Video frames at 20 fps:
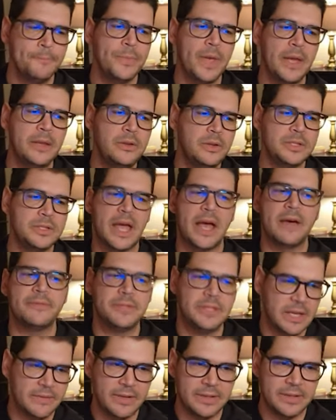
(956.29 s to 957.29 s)
and you just have
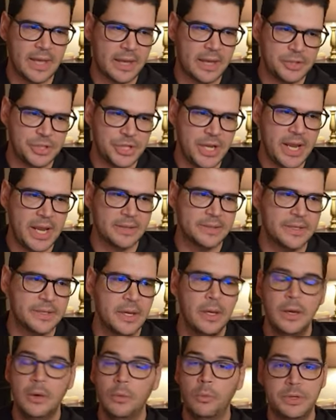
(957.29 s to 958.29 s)
to give it that chance,
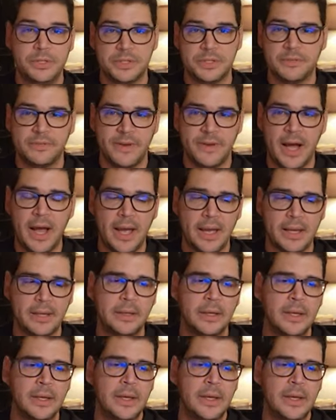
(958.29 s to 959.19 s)
which is fine.